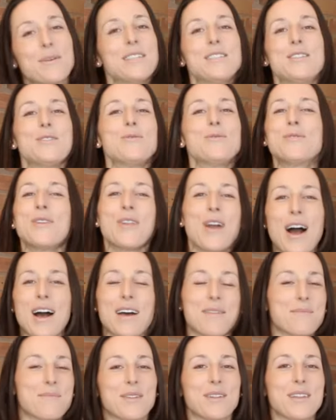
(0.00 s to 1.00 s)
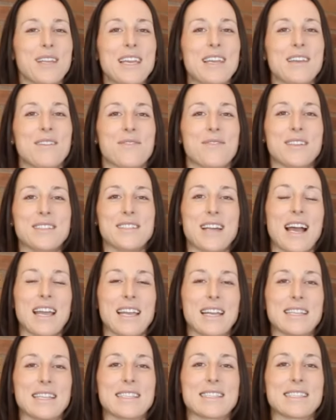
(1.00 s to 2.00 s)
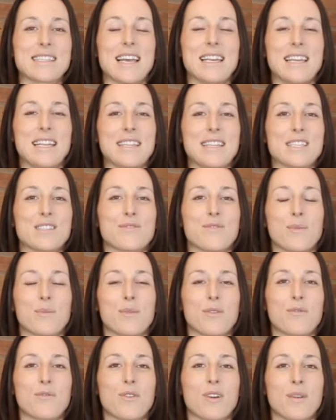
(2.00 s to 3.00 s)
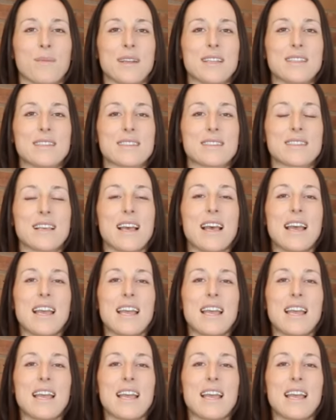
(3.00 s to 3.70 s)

We do not believe in diets at Eat This for Performance.